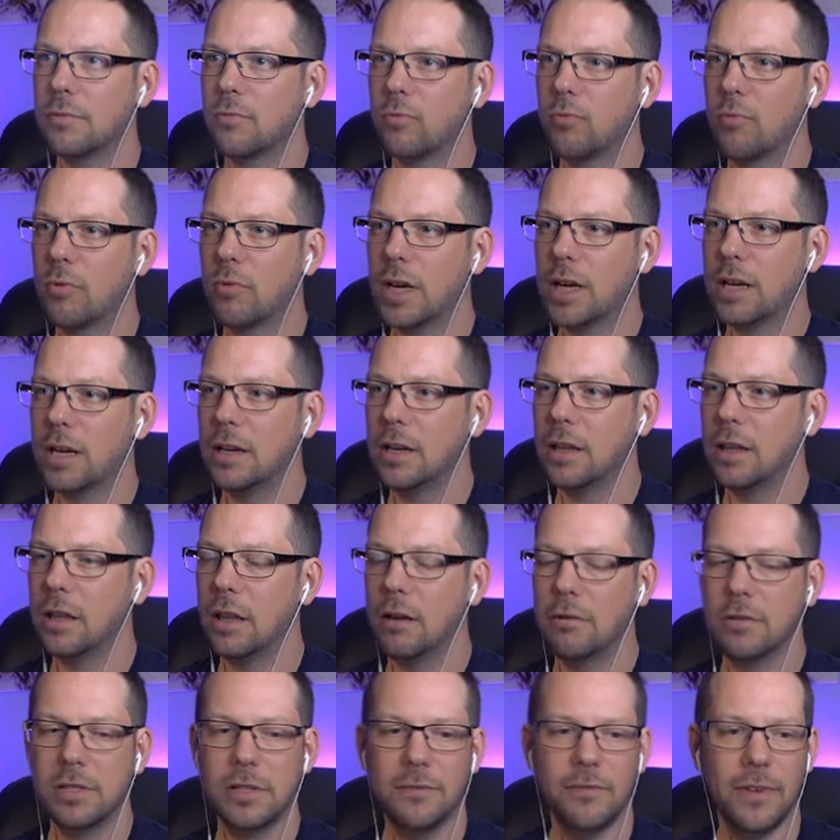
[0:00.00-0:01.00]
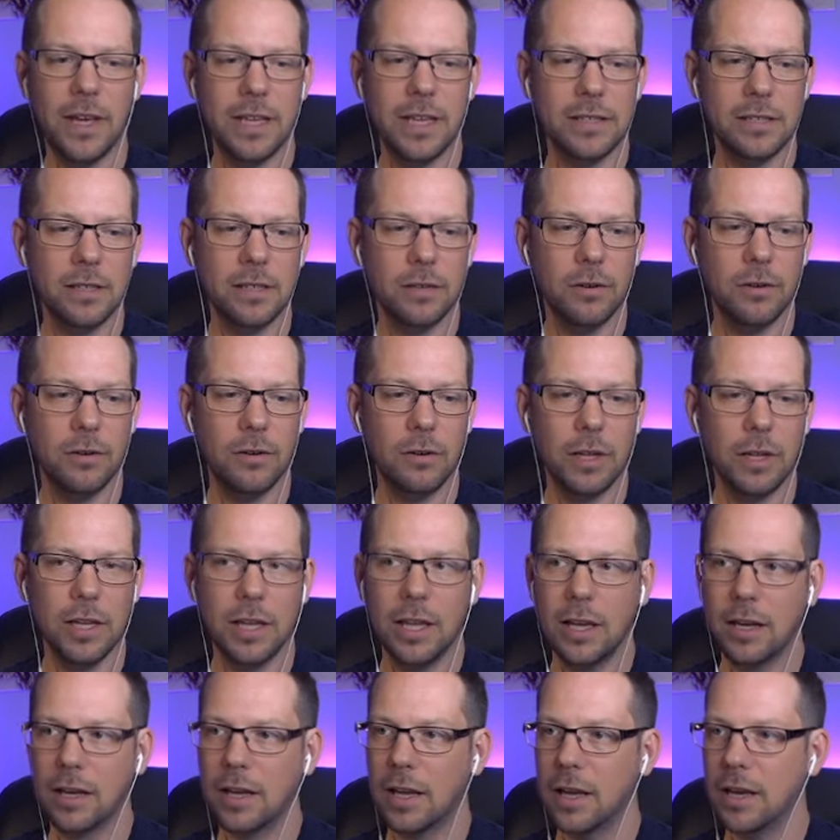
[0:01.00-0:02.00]
it's reading those events at all
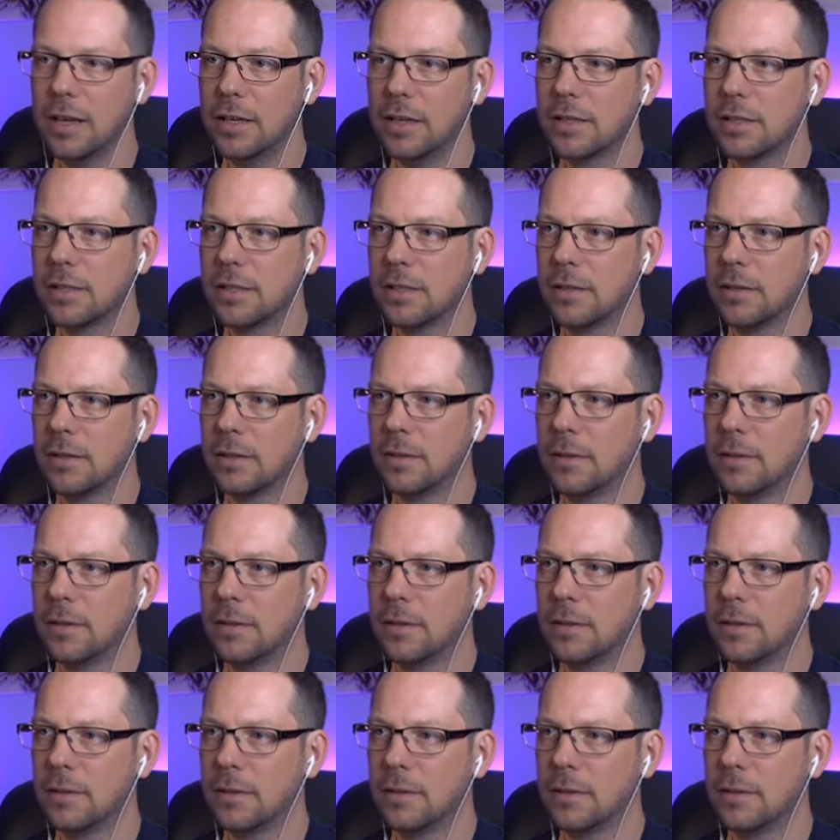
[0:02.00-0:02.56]
in that case.